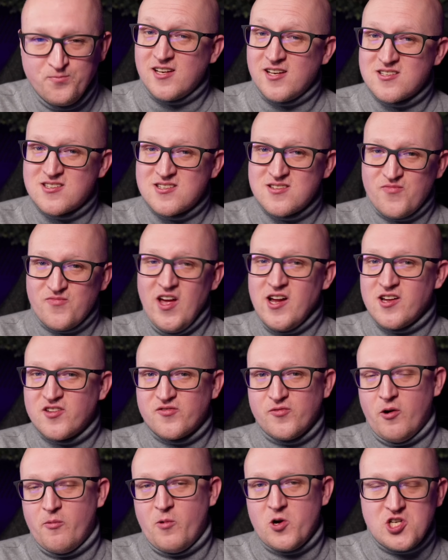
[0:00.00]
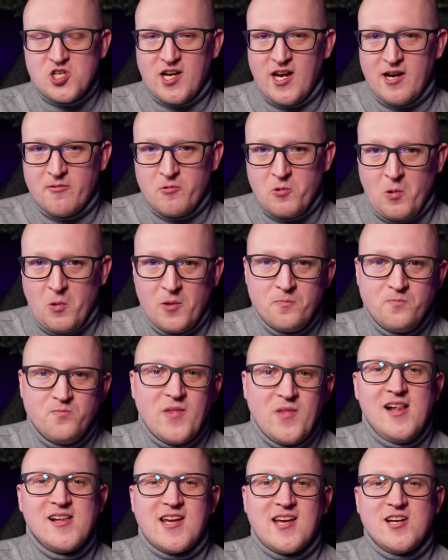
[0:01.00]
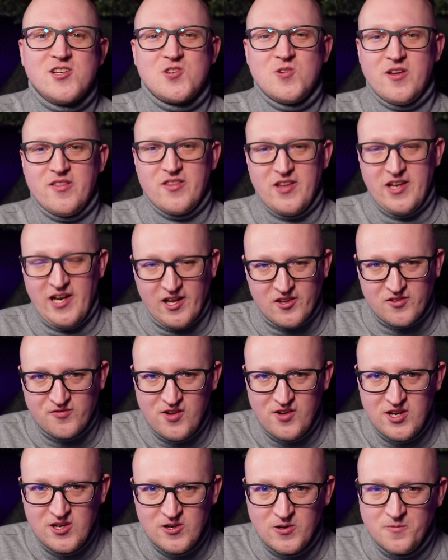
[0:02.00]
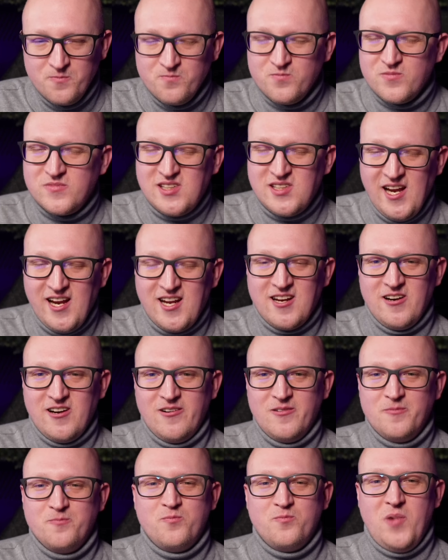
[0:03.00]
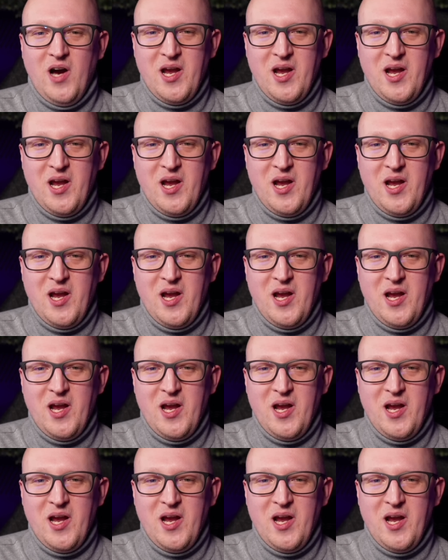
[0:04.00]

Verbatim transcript: And thanks for watching everyone. I'll catch you in the next video. Take care.